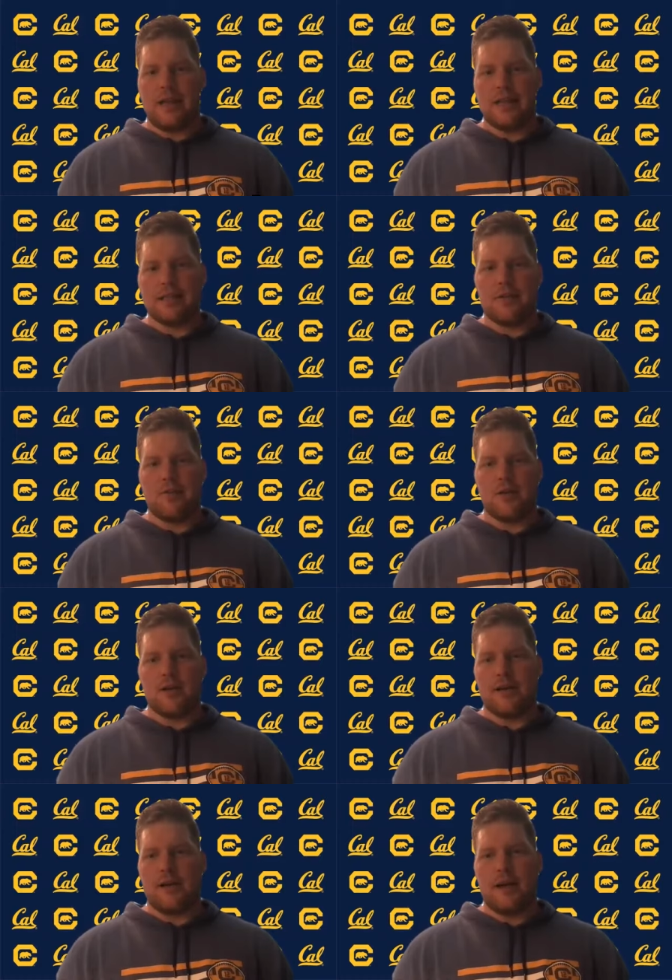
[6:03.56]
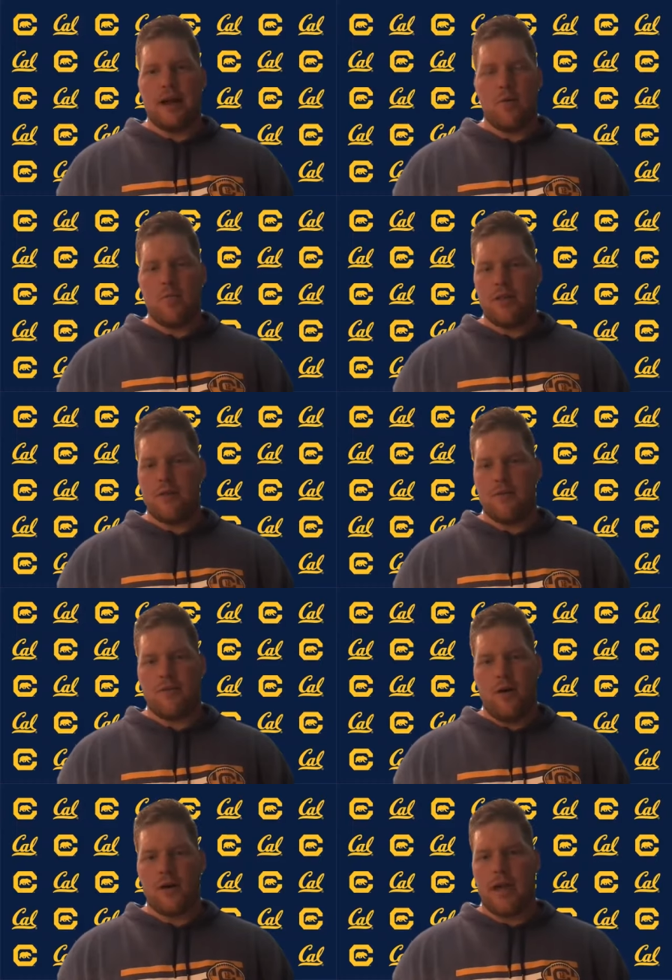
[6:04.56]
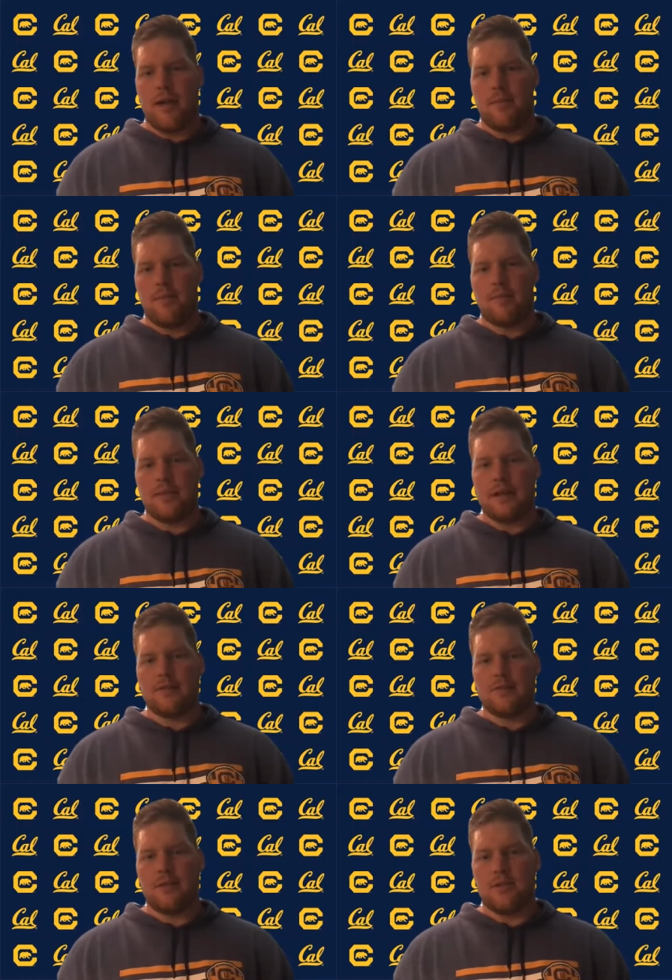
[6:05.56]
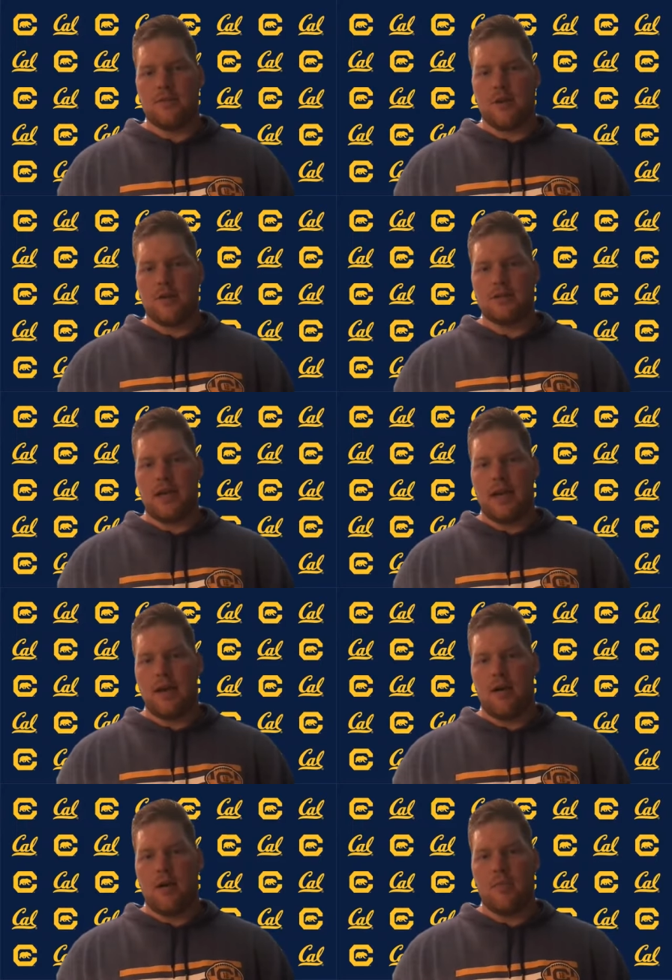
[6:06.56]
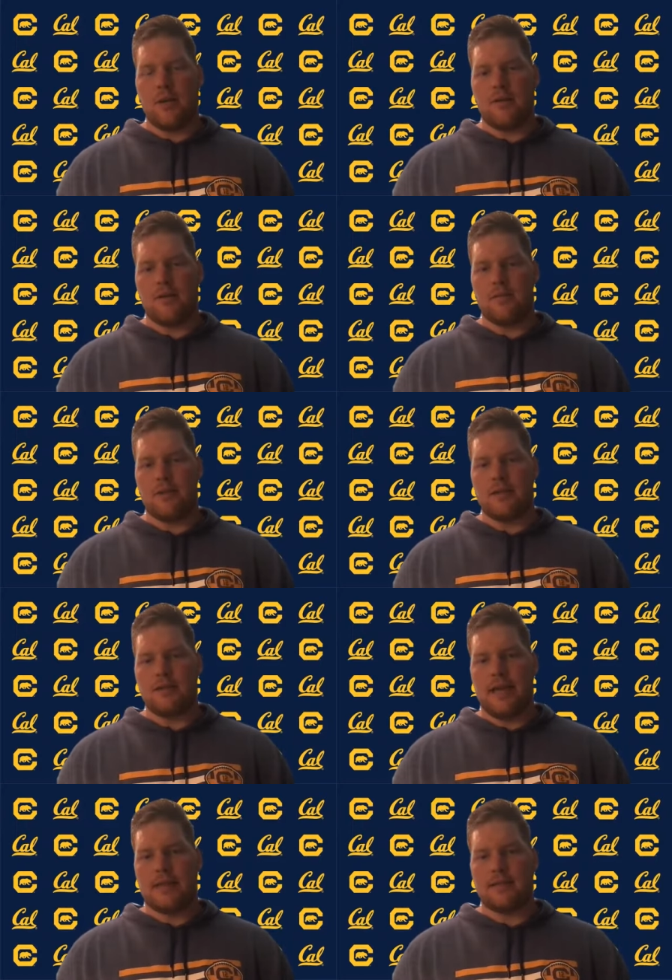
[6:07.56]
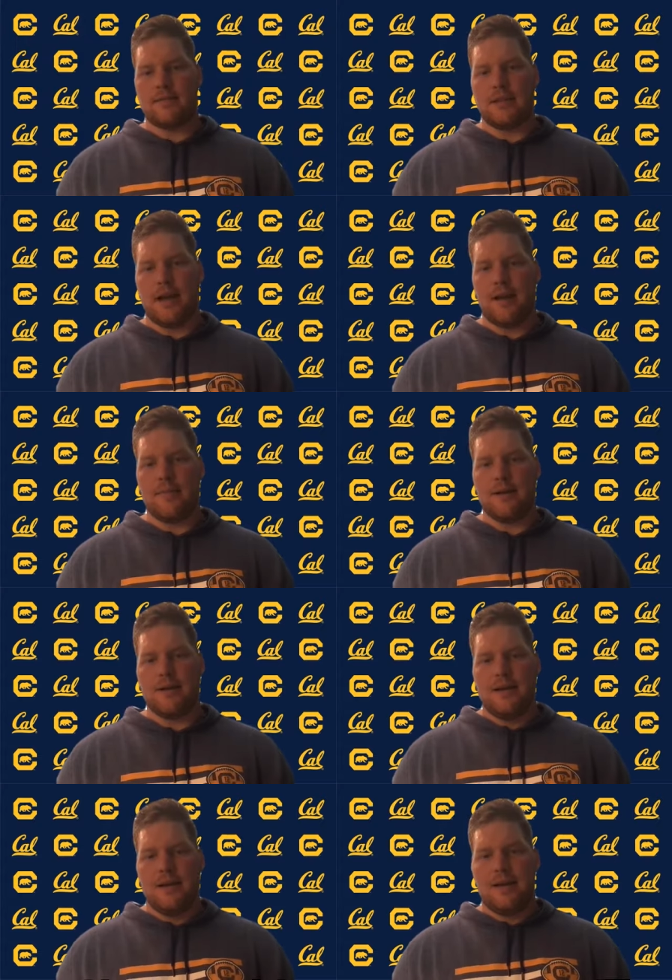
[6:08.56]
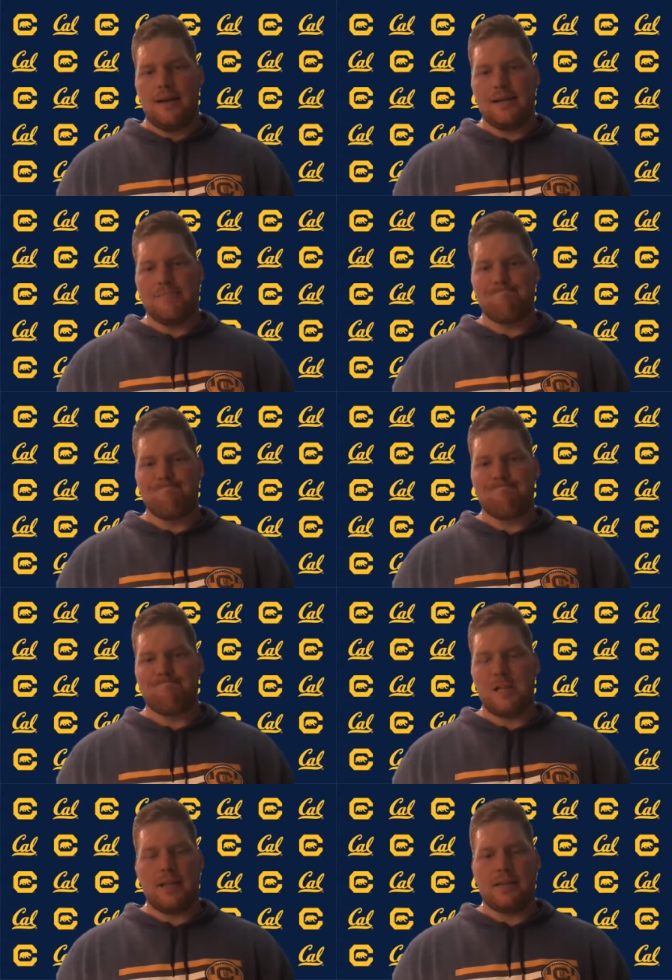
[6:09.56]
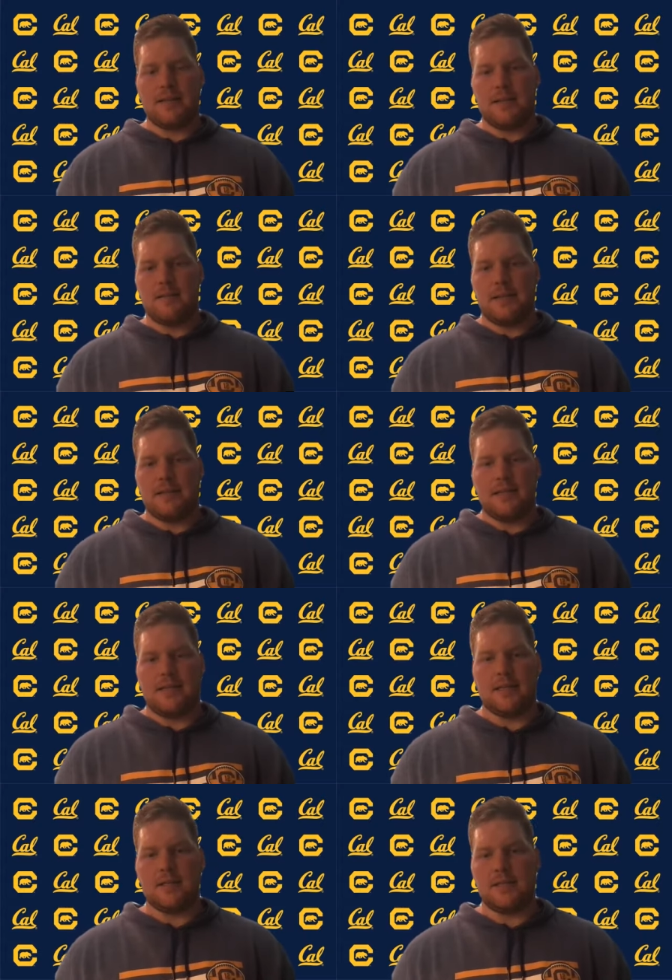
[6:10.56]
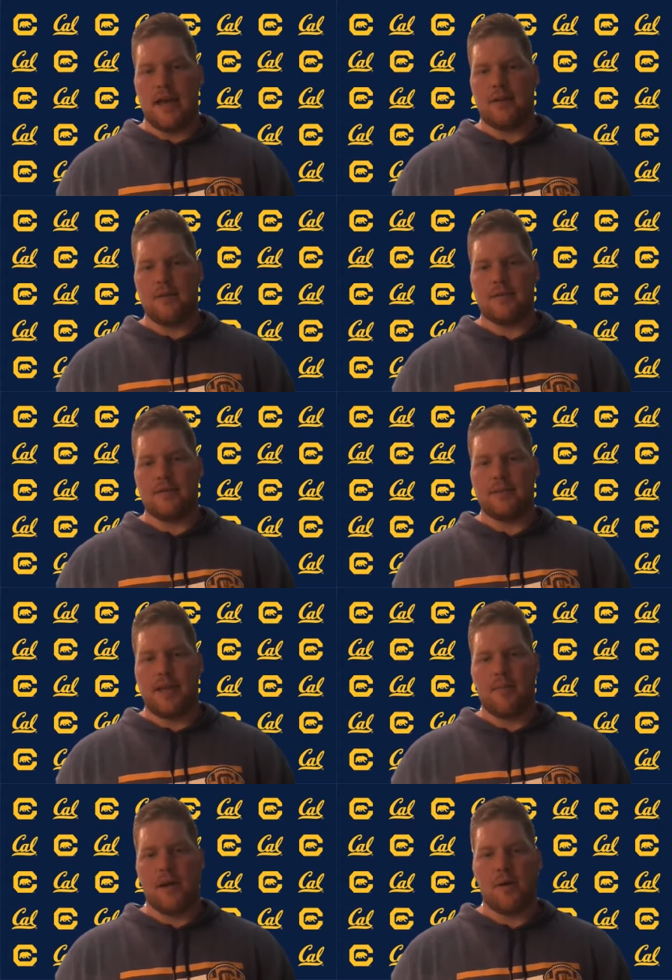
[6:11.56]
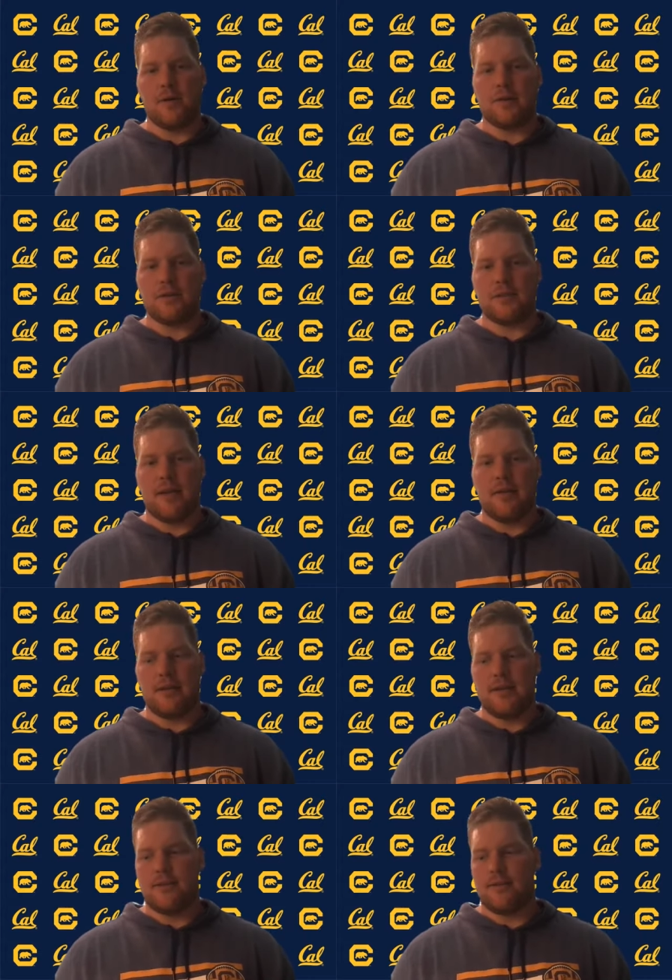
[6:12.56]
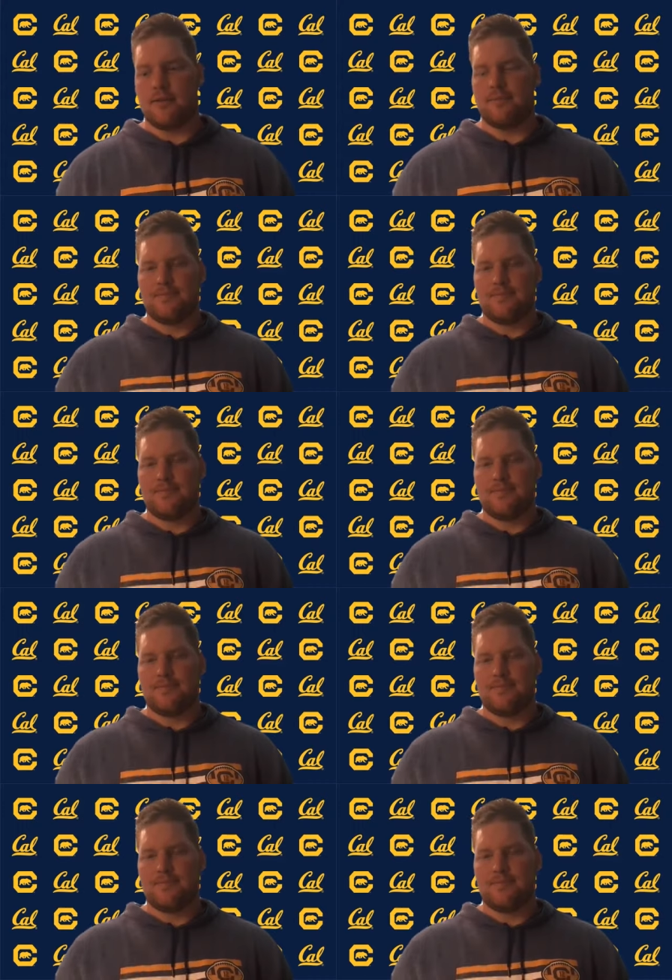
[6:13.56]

that's going to work. Uh, I won't be there for fall camp. That's that's what I'll say. I'll, I'll be home and taking some time um, to let the let the decision settle and let my emotions settle on this.